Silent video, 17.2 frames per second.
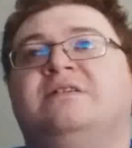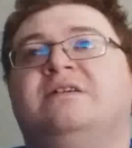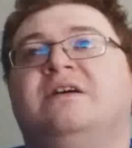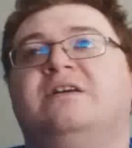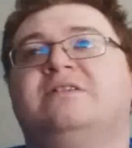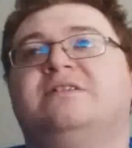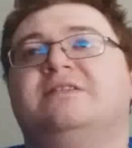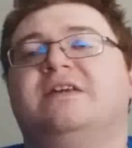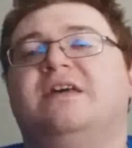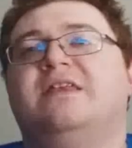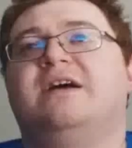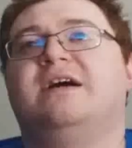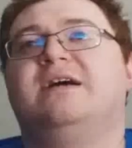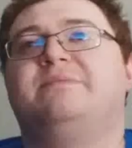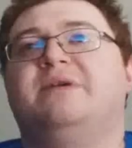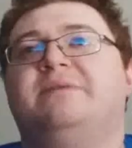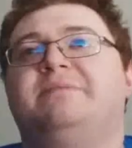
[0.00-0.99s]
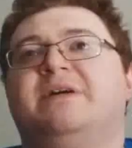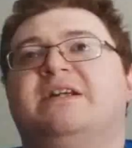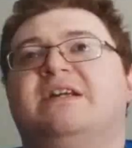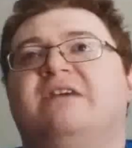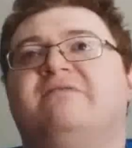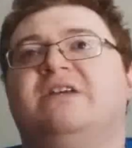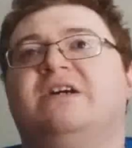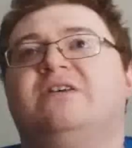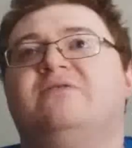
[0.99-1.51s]
There's another headbutt by
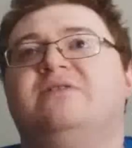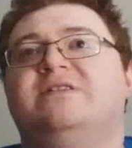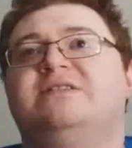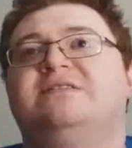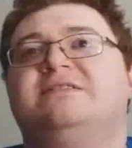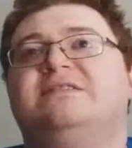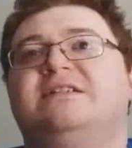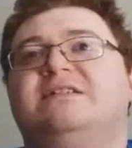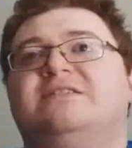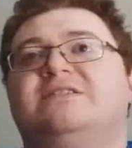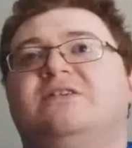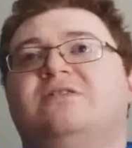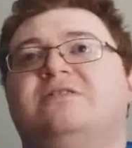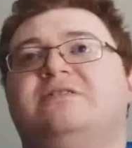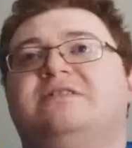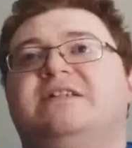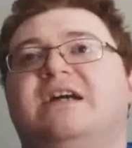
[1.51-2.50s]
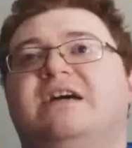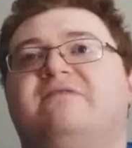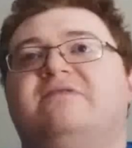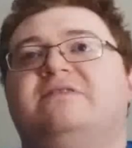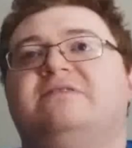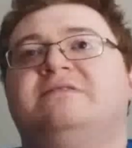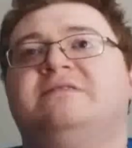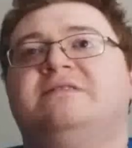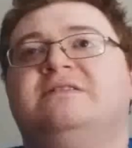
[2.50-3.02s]
Kevin Owens. It's hurting, Kevin.